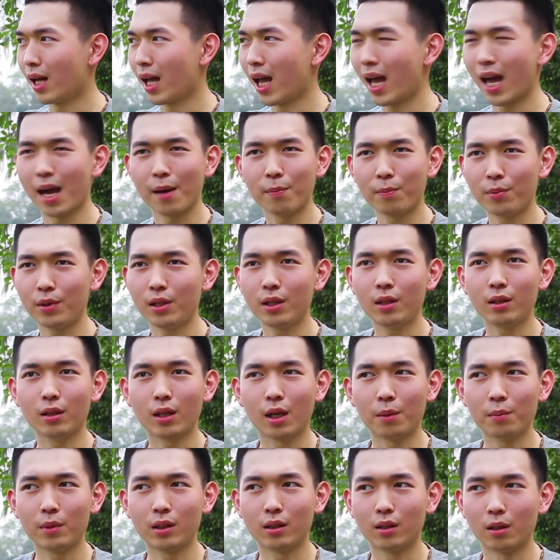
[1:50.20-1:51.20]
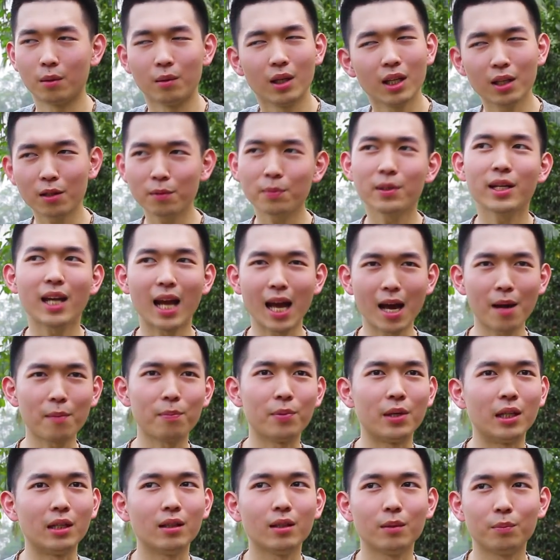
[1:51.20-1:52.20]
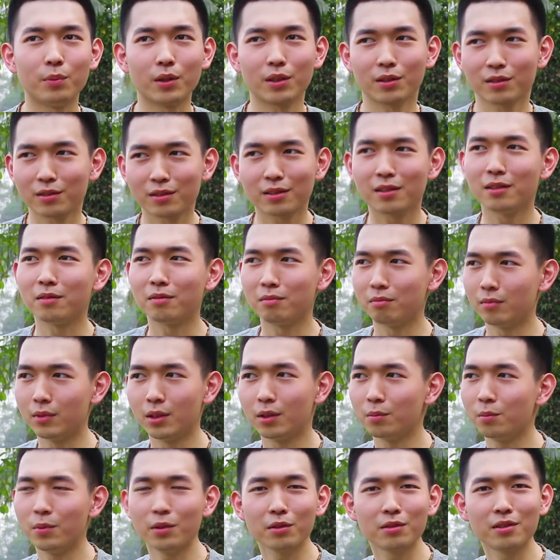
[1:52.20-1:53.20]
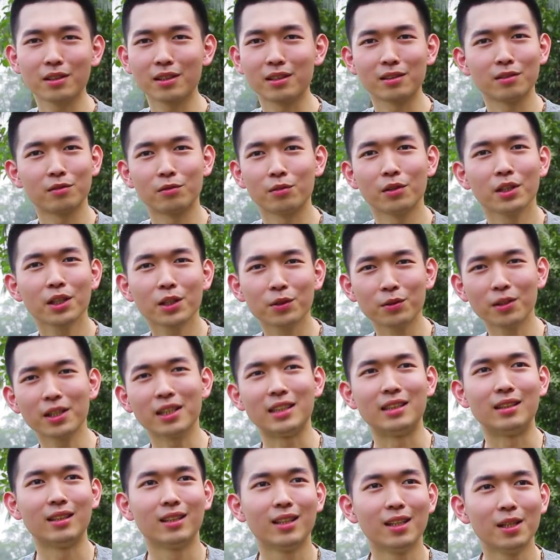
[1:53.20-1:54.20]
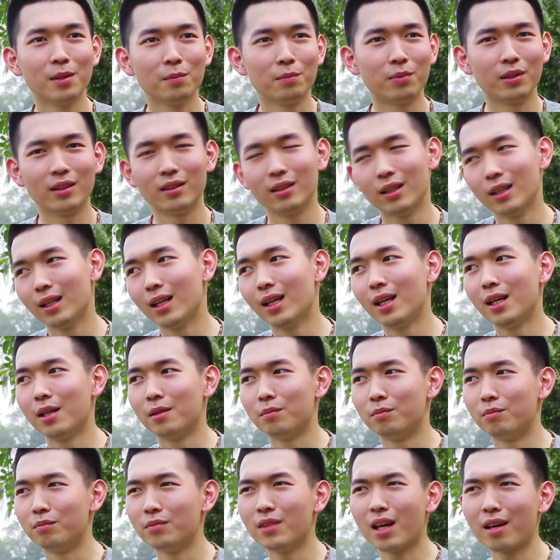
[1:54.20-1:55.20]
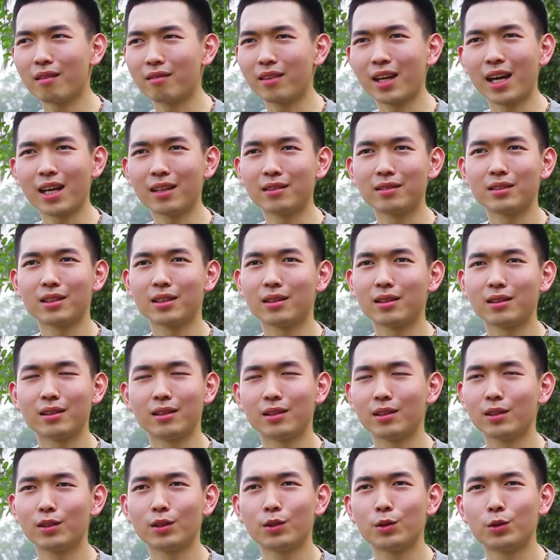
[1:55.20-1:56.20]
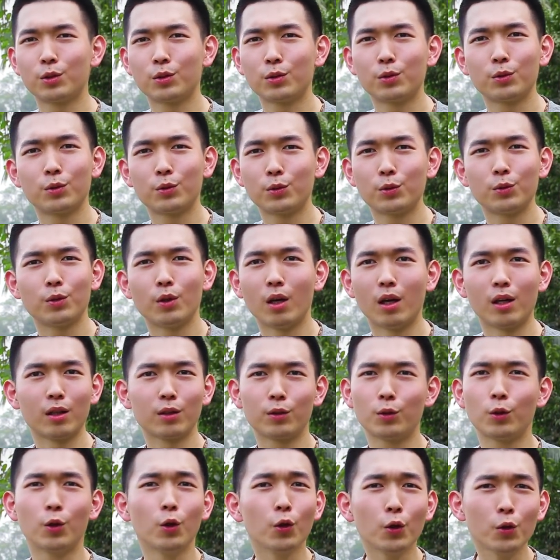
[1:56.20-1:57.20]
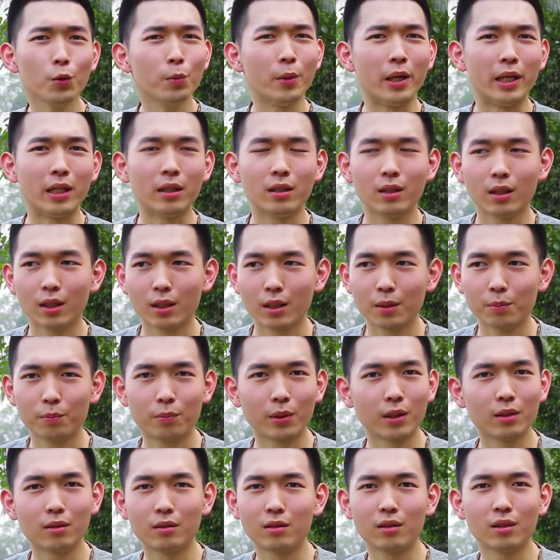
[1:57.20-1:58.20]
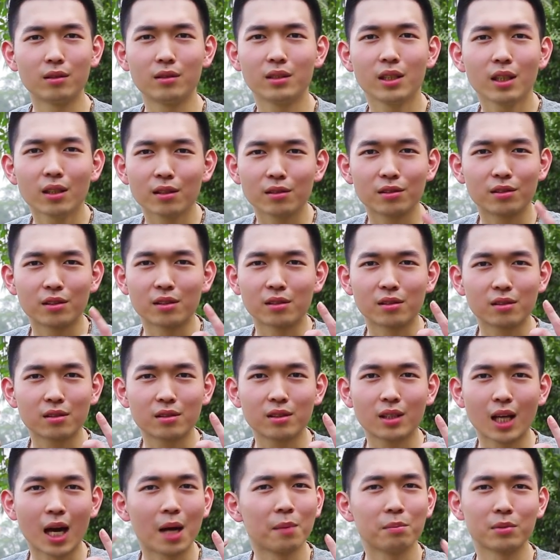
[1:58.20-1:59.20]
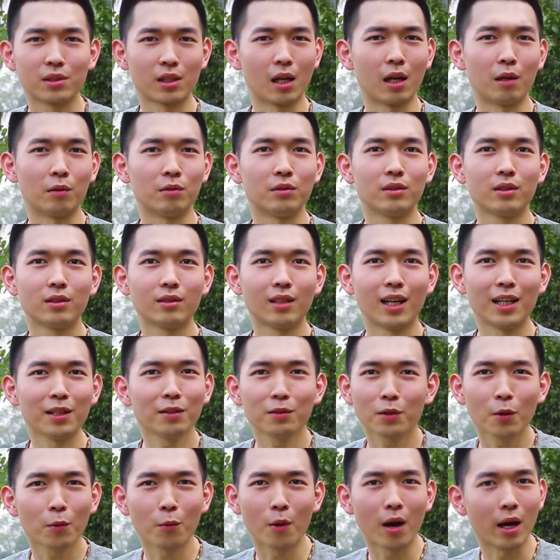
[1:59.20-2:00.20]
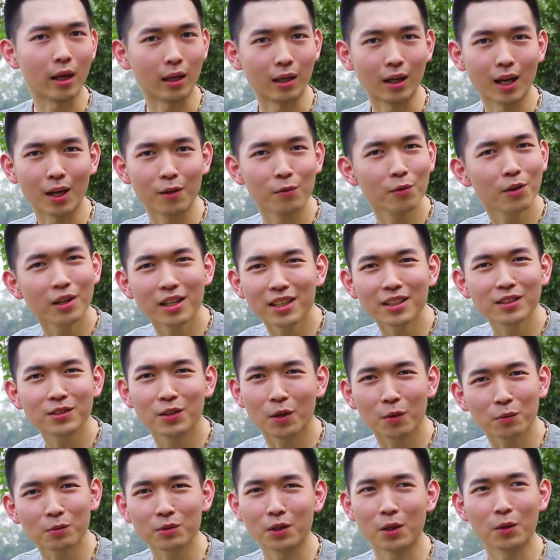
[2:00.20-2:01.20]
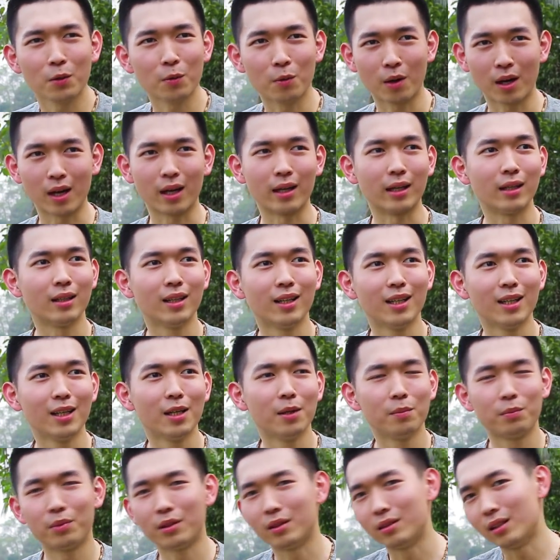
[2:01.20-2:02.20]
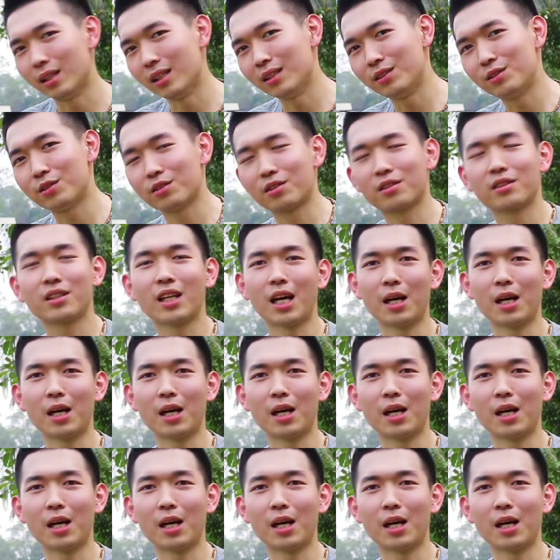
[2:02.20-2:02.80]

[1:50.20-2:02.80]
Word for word: happy. I mean, a little bit happy, because the music is very great, but not that gloomy. But the tears just comes out. I don't know why. I really don't know why, but it just